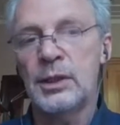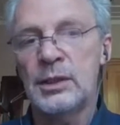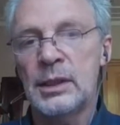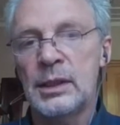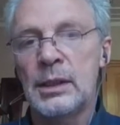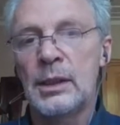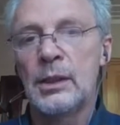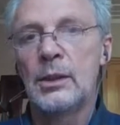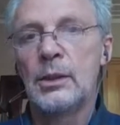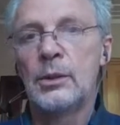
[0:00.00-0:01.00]
Thessaly,
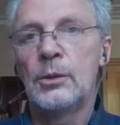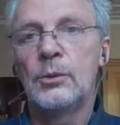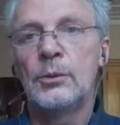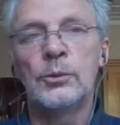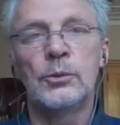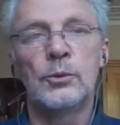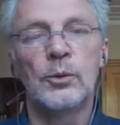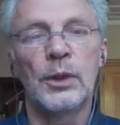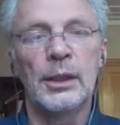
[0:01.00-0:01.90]
who